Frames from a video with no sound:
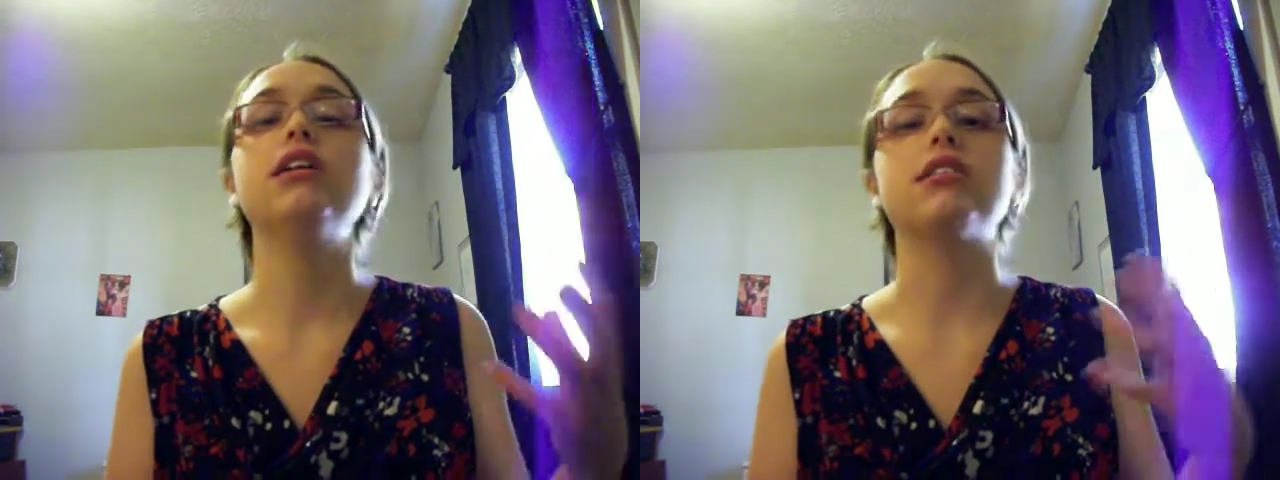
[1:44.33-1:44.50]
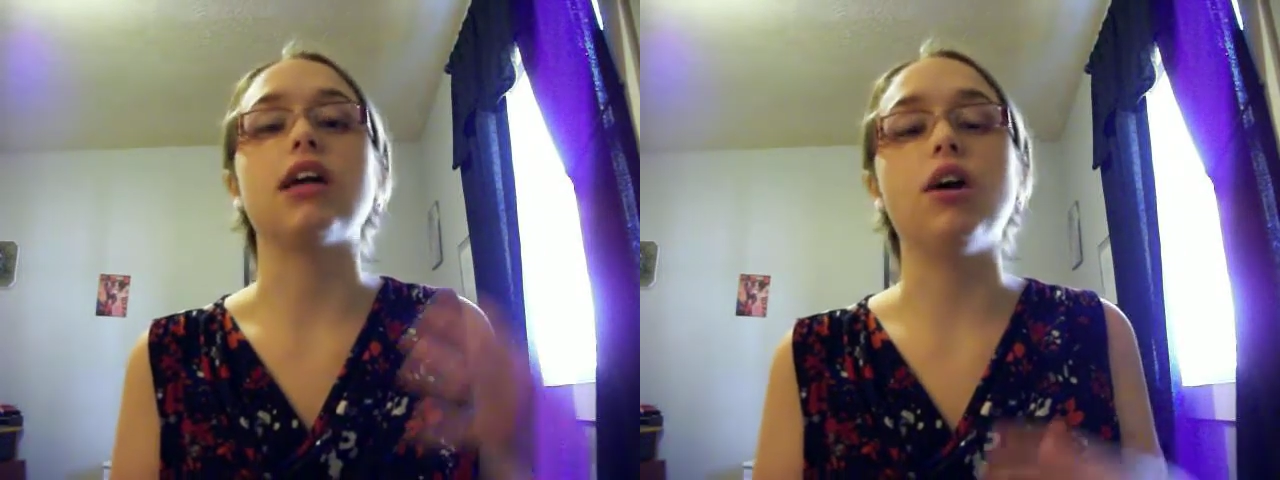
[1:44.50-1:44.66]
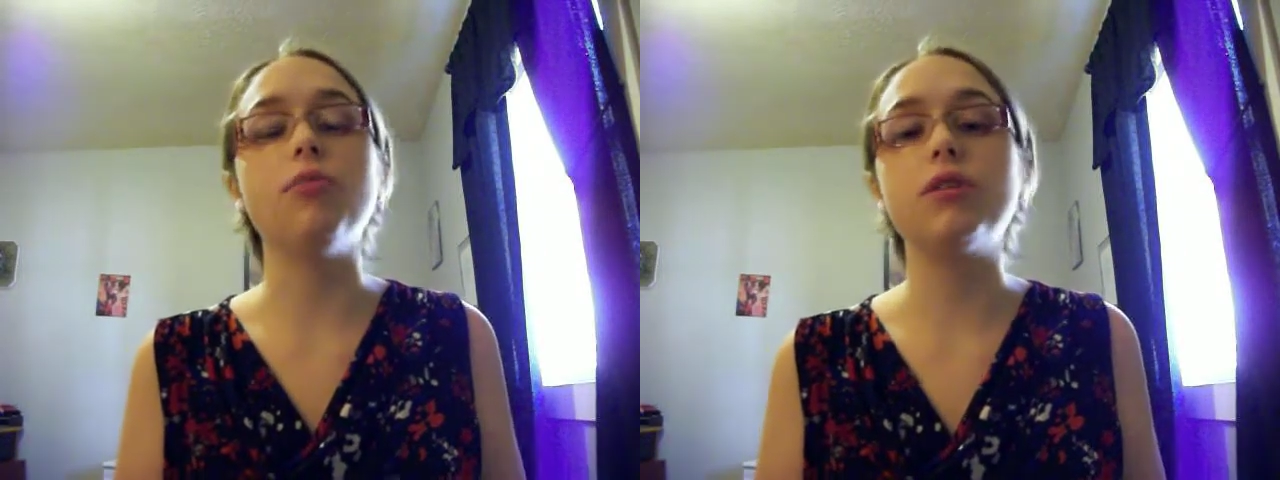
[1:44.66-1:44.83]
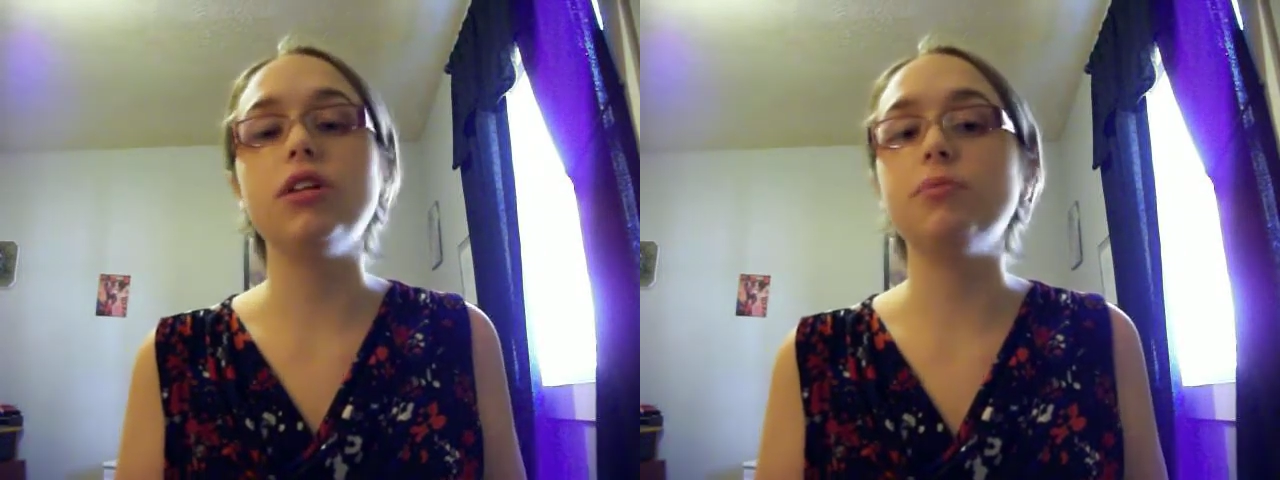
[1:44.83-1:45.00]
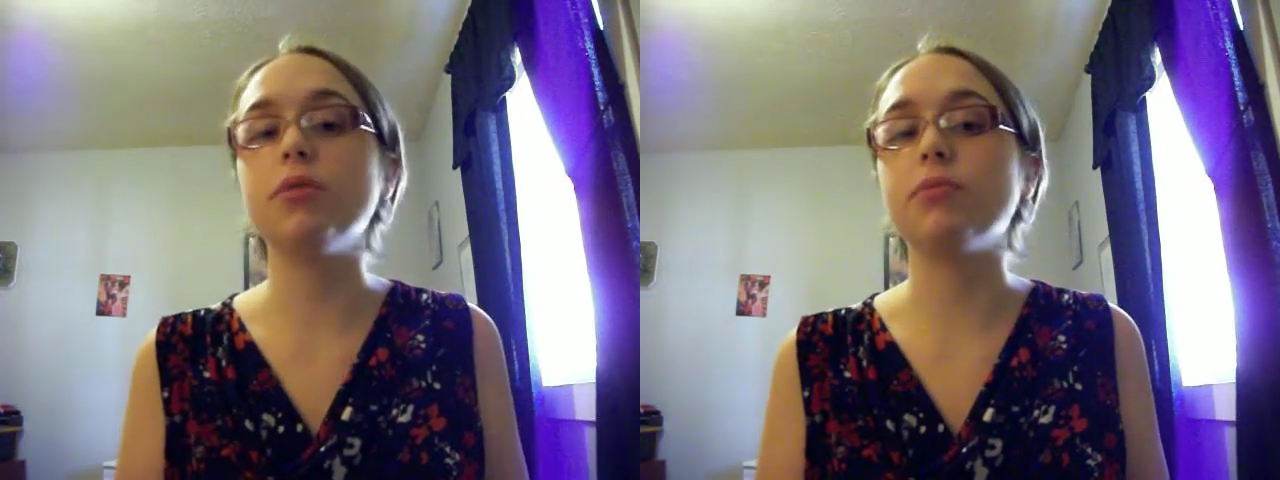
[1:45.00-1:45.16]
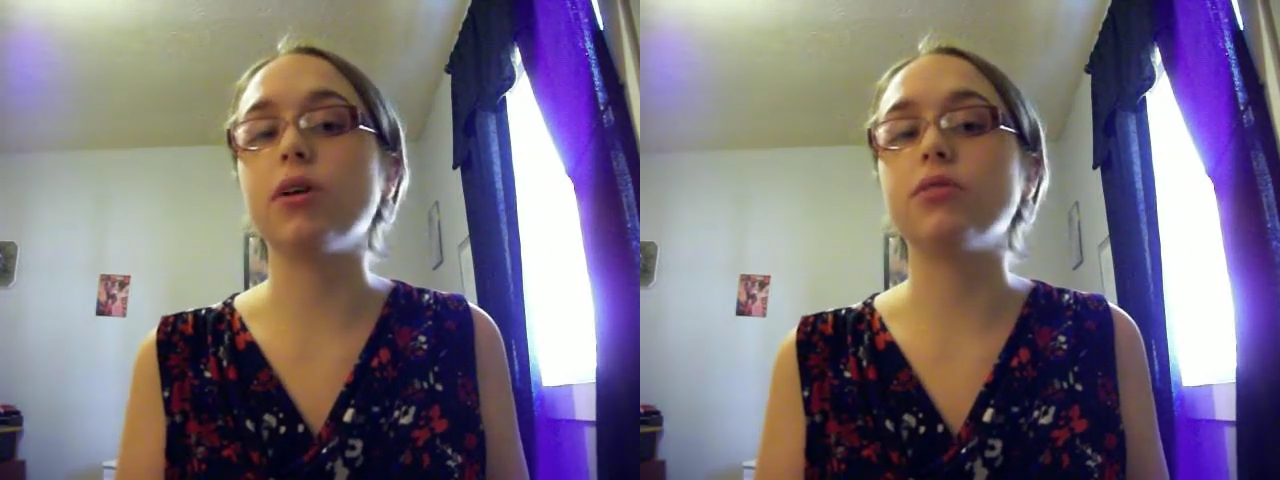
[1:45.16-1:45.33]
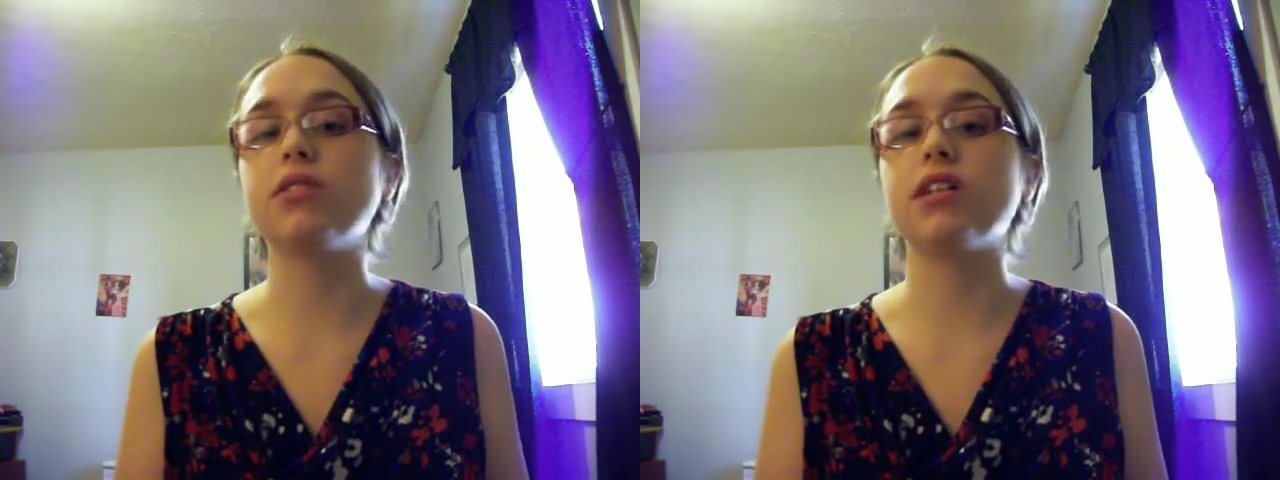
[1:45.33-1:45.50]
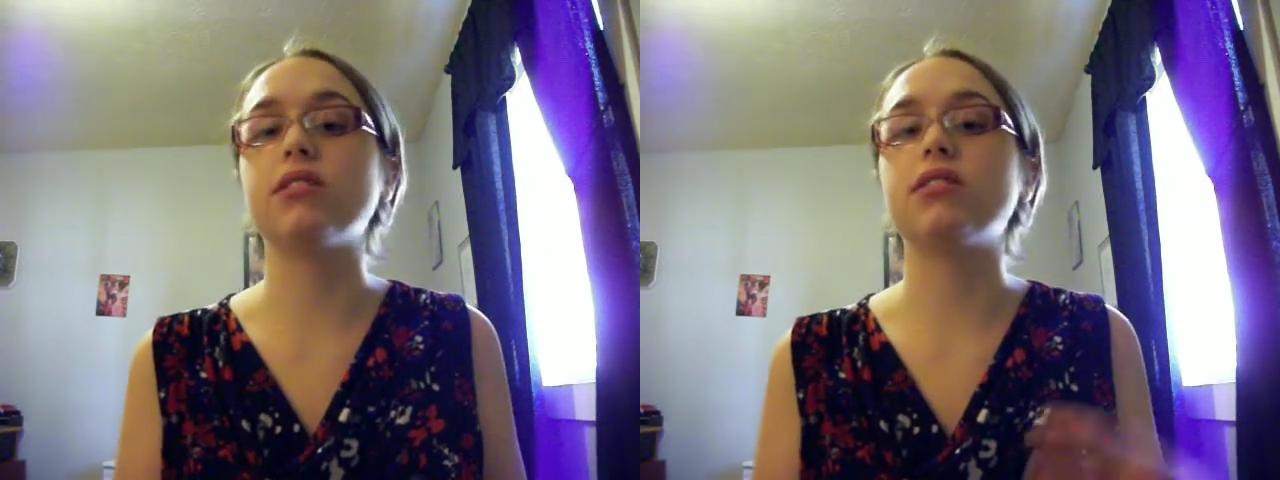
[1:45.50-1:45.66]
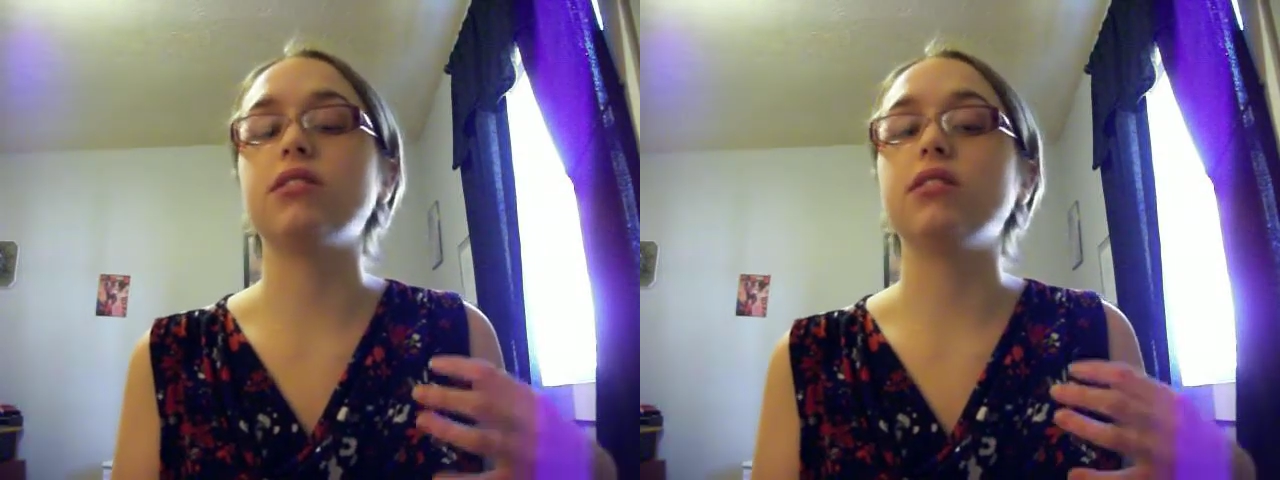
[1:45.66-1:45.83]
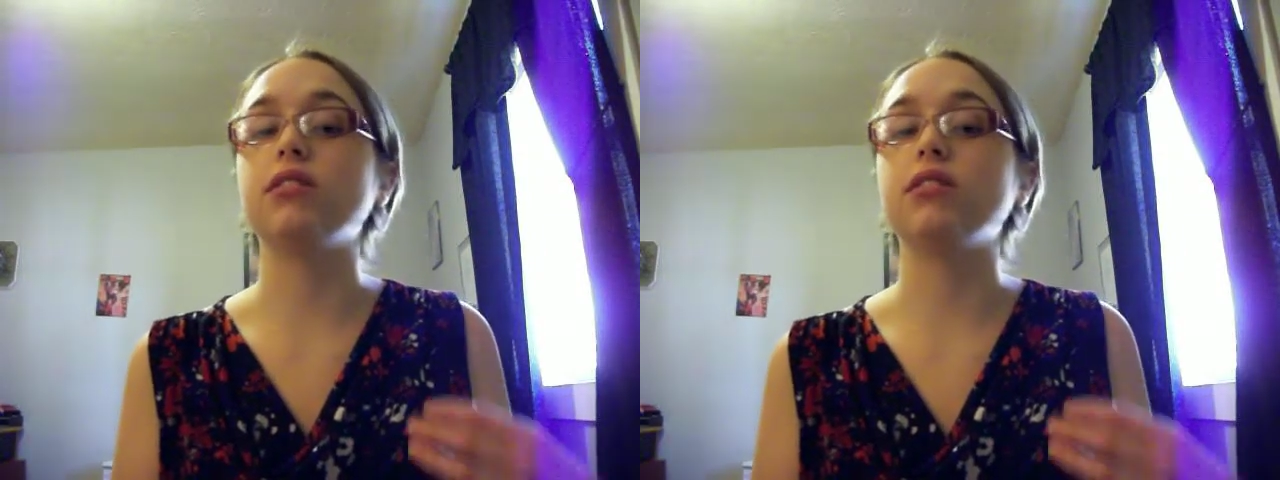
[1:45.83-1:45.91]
to help keep your bone density